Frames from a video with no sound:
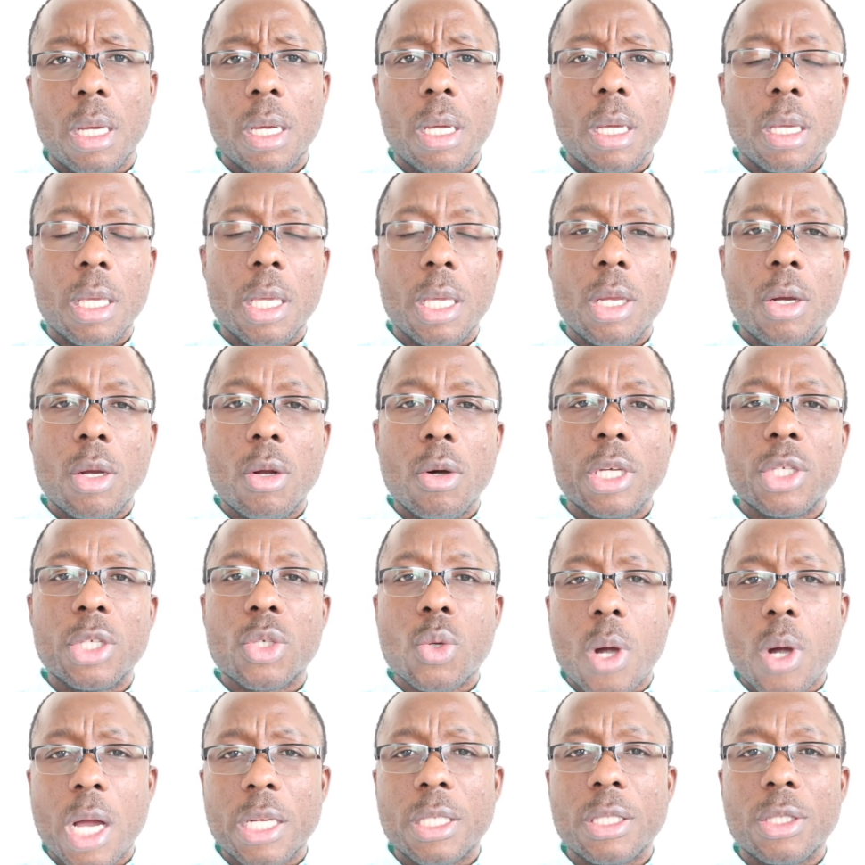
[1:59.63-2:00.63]
It's
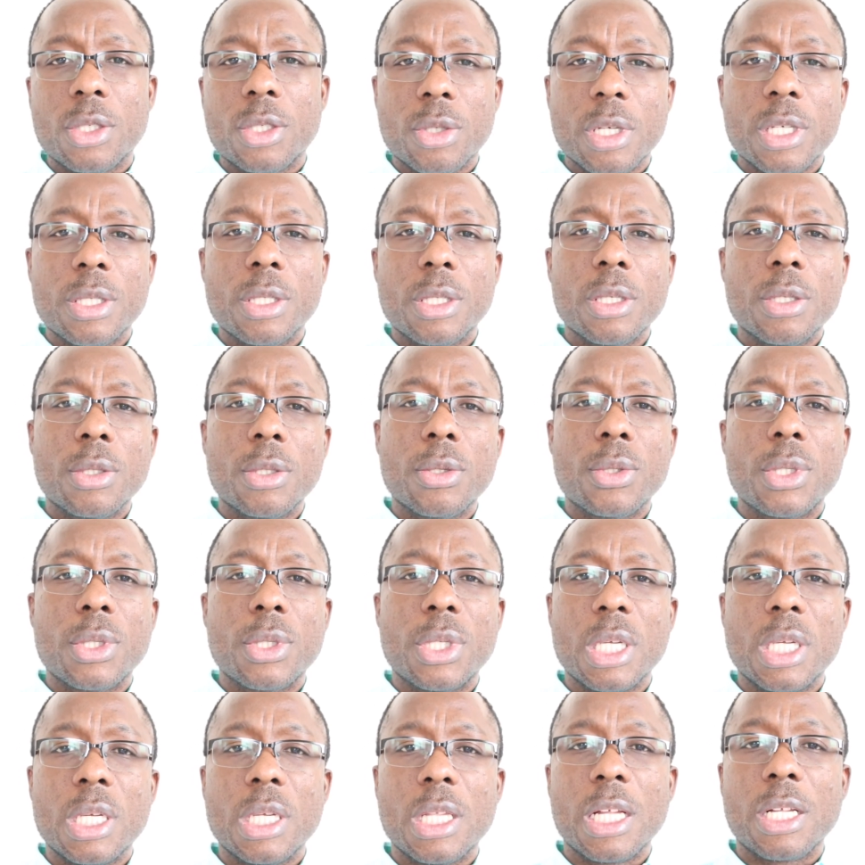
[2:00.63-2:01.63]
quite interesting to
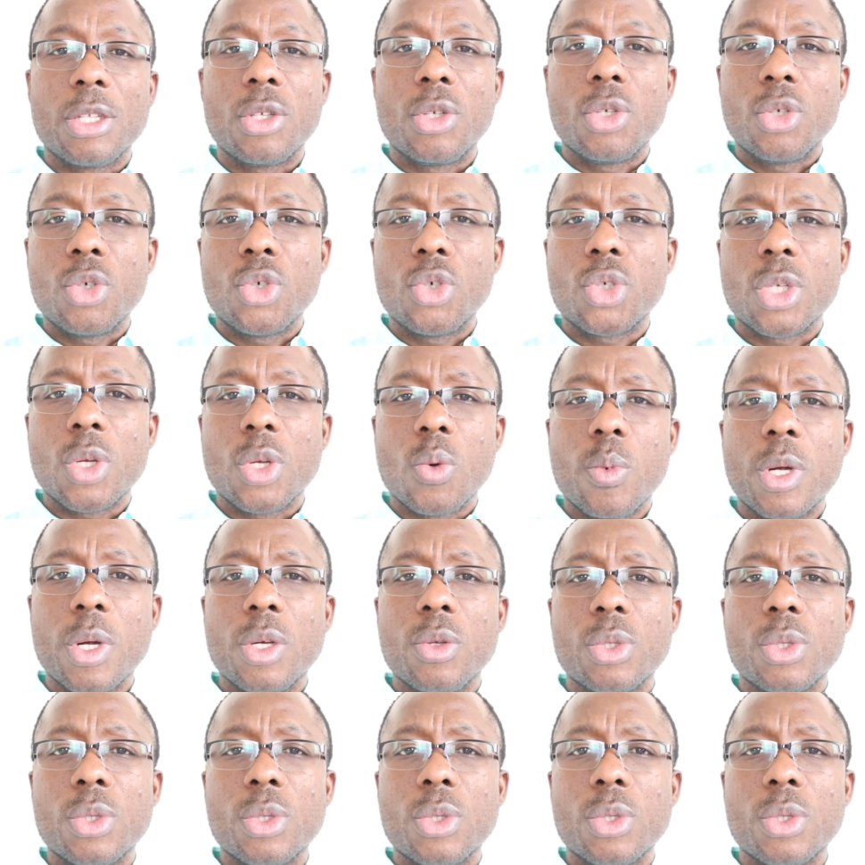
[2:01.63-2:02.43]
see that usually when you